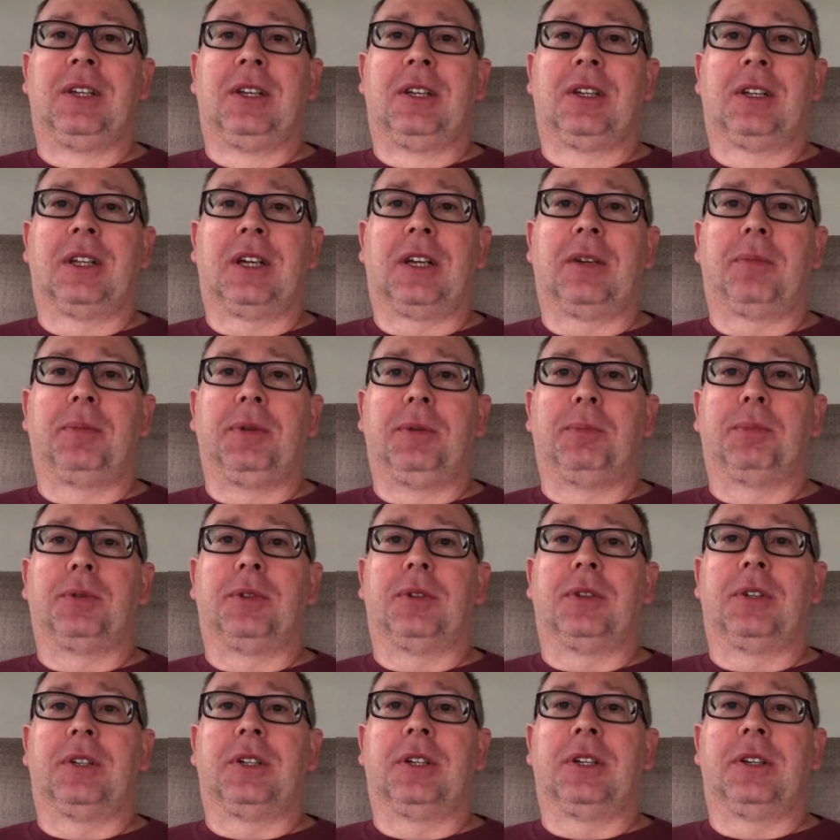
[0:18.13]
a lot of
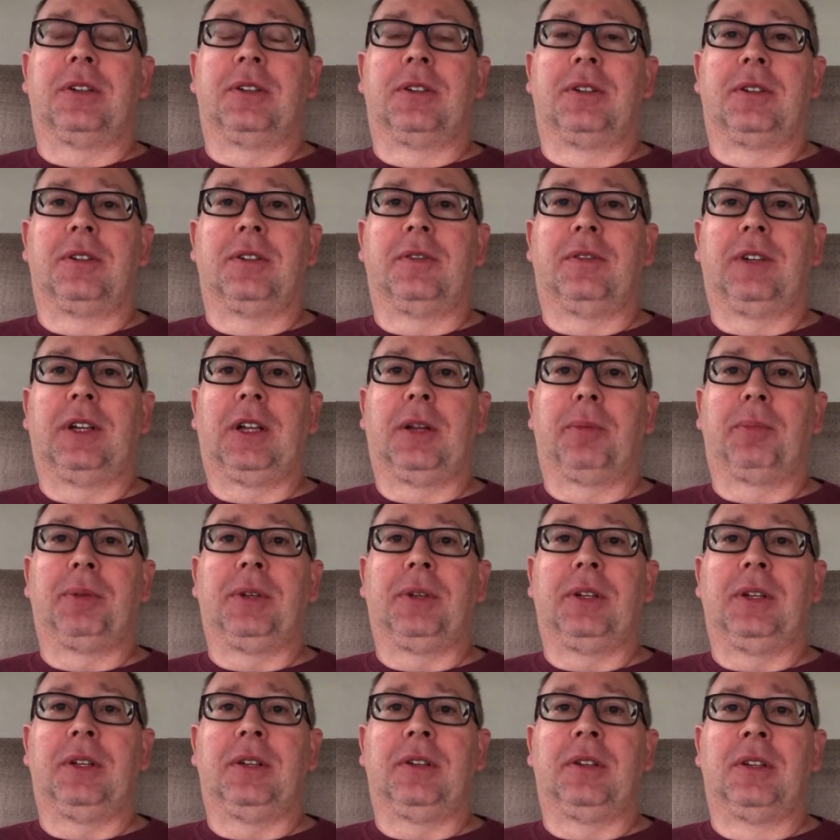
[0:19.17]
people are
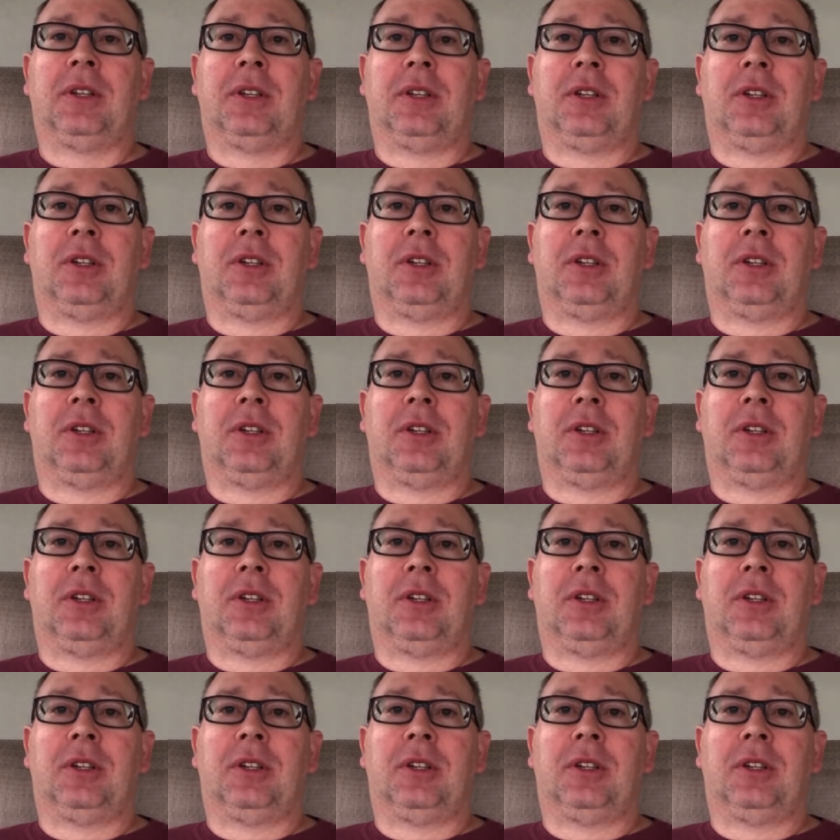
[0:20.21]
developing